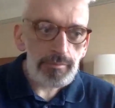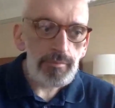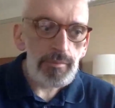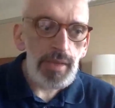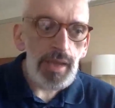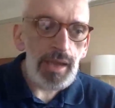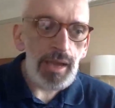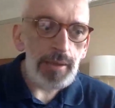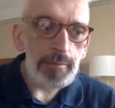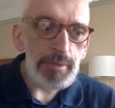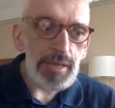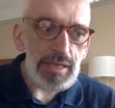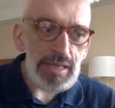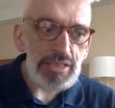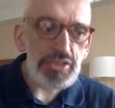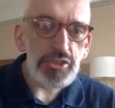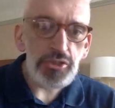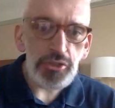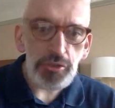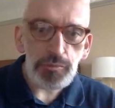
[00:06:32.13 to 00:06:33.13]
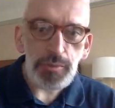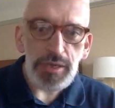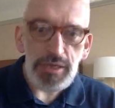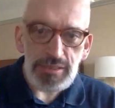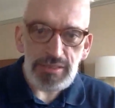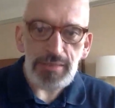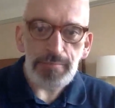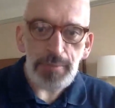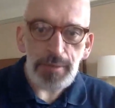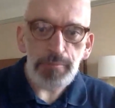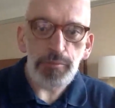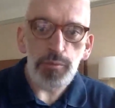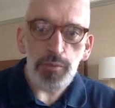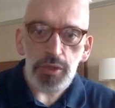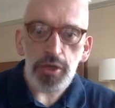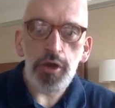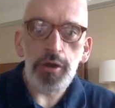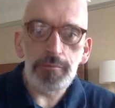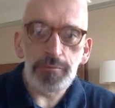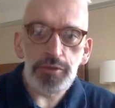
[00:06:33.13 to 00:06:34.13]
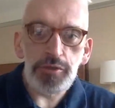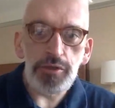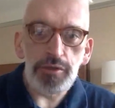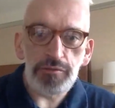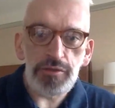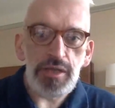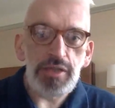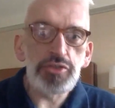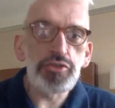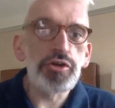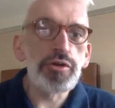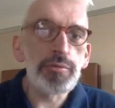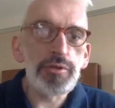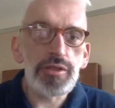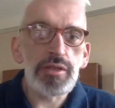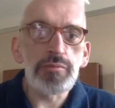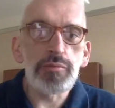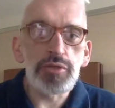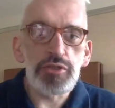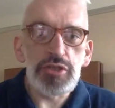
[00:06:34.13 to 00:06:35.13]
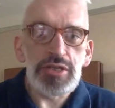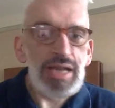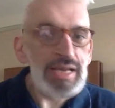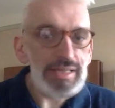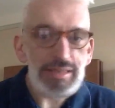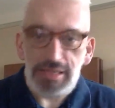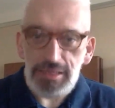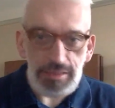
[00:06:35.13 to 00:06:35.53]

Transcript: And that's a good way, because then people will come to you if they enjoy what you like.